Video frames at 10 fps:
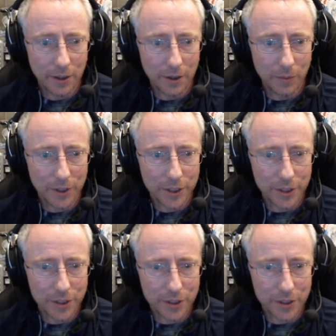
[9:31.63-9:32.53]
which
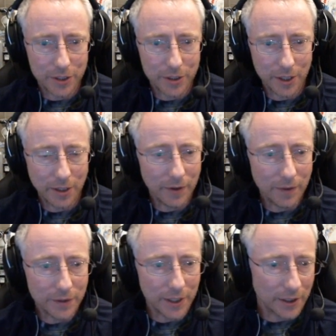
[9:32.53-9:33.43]
is
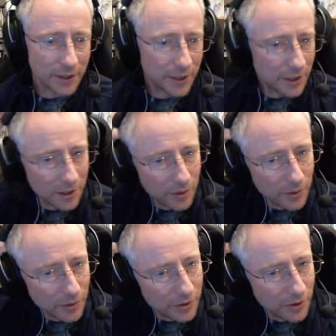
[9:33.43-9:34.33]
95 SAS, Dis
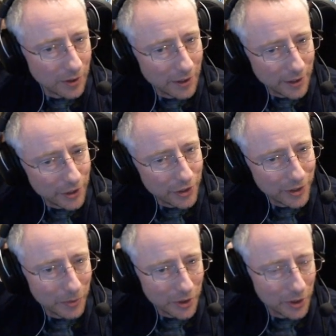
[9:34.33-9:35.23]
Logo Star Alliance,
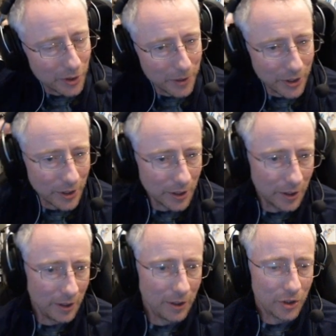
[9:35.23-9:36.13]
Triple Kirby,
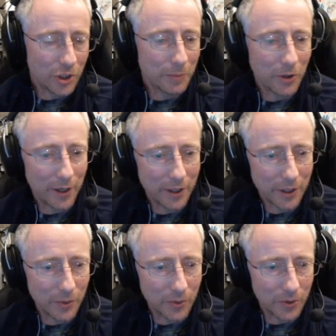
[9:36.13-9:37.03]
Triple
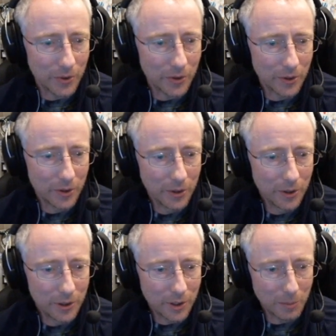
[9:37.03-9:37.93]
Igor,
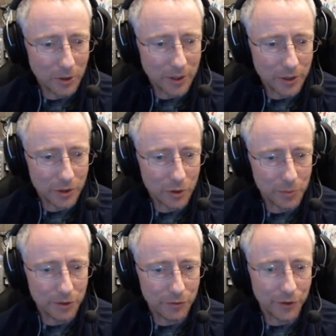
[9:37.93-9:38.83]
Double Exhume,
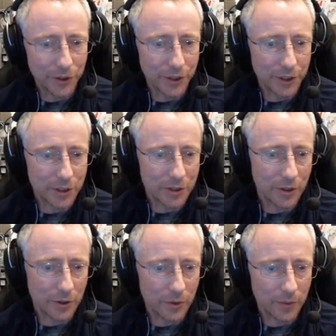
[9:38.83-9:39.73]
Infernus,
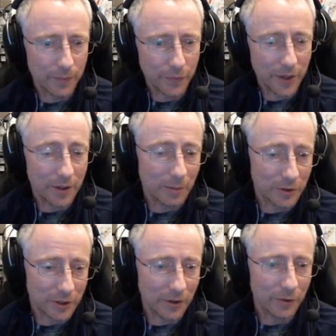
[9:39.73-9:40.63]
and Double
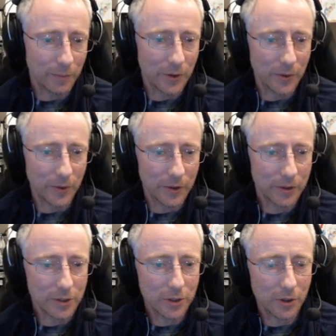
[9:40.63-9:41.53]
Stealth Mode.
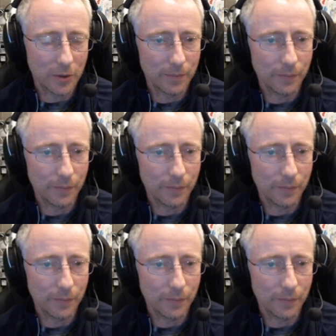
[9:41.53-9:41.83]
So